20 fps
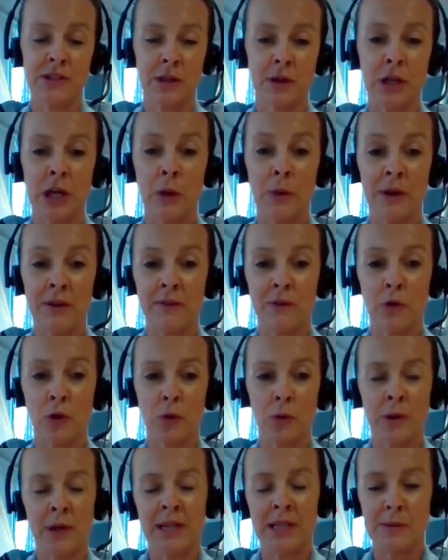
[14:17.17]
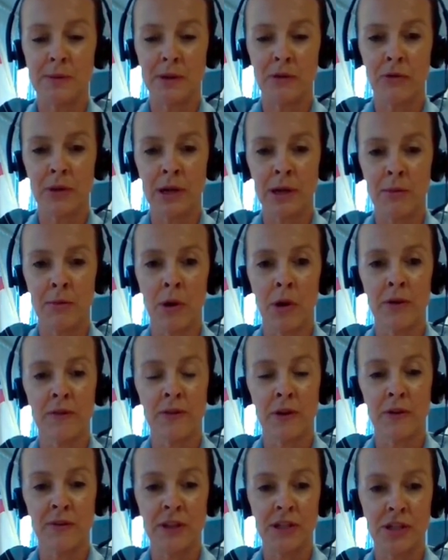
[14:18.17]
So going forward, we need to be really
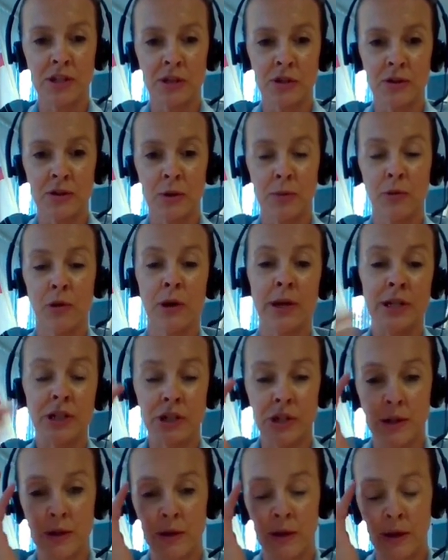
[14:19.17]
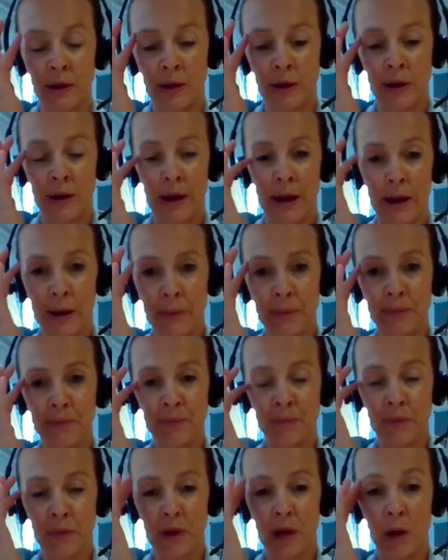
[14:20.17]
mindful of each other's operation,
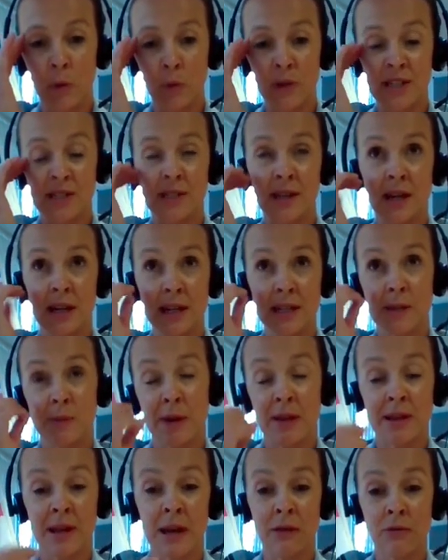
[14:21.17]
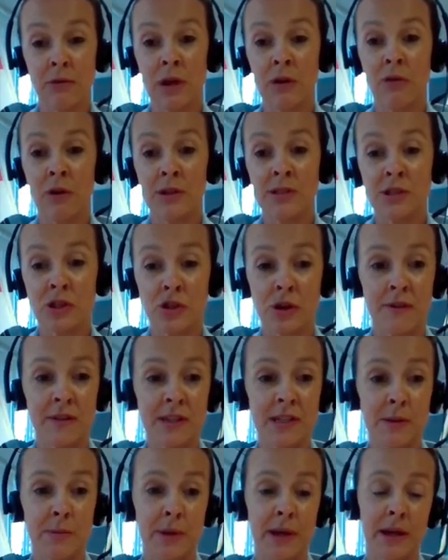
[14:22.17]
and we certainly expect that rise in
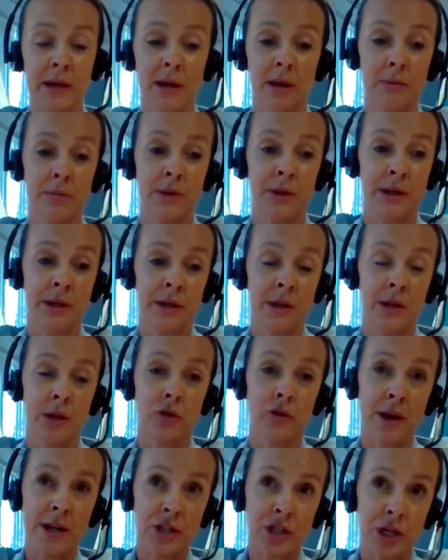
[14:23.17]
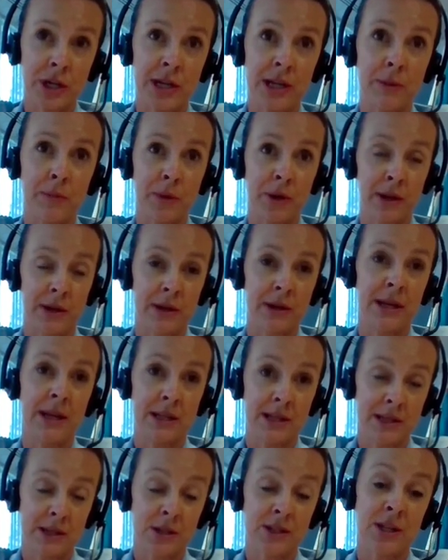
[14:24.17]
traffic to pick up gradually, but
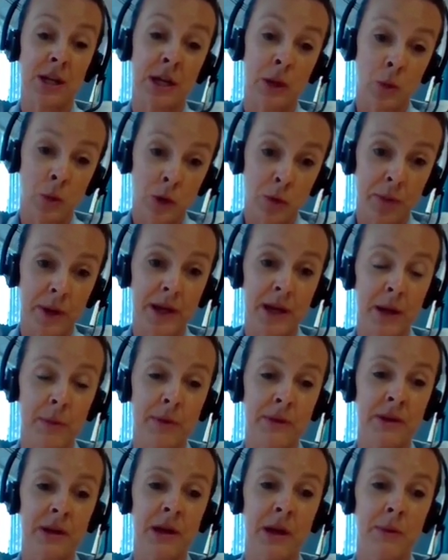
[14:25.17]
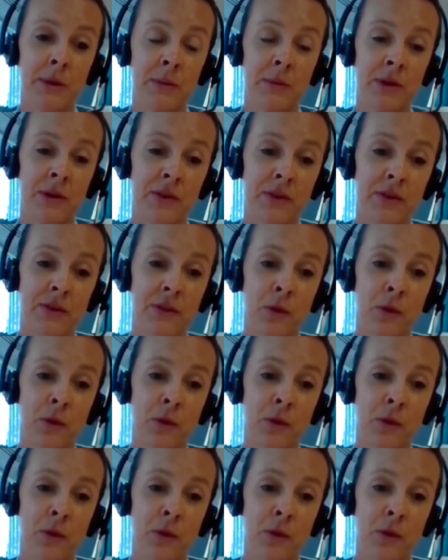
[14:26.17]
it certainly will pick up in the coming months.